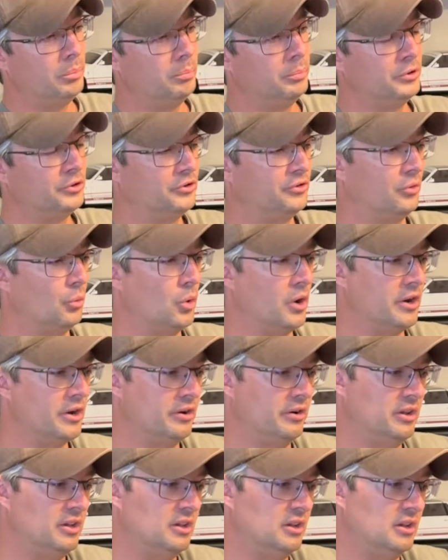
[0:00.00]
push the wire
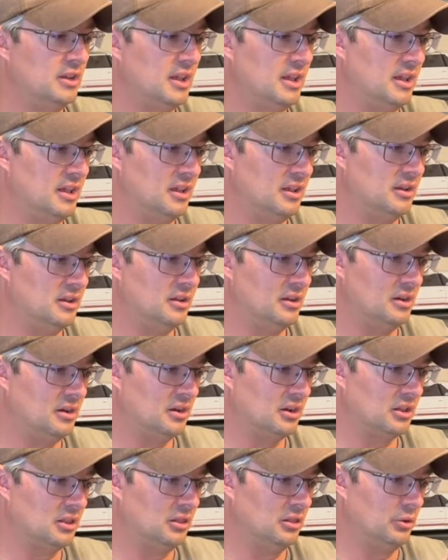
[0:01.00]
in
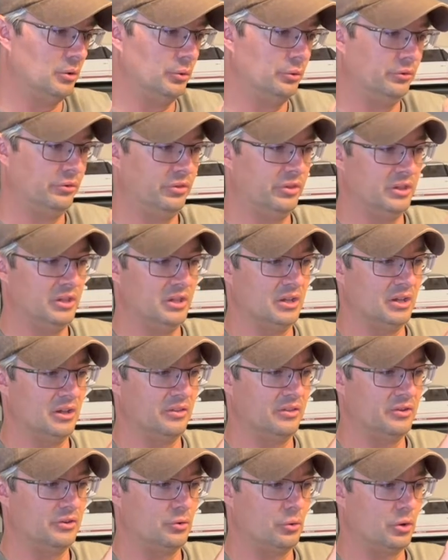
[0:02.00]
and close
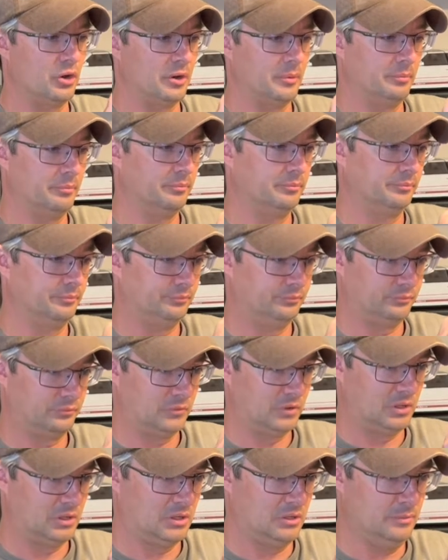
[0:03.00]
the door,
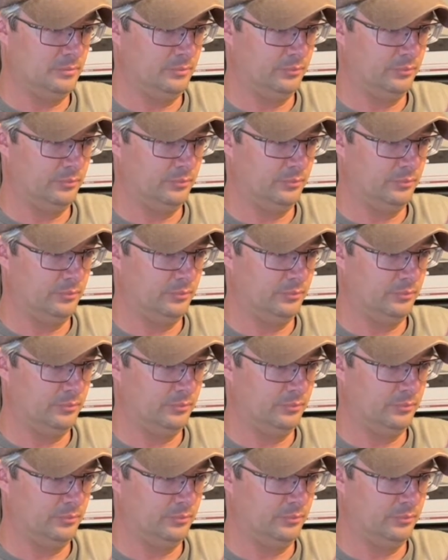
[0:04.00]
okay?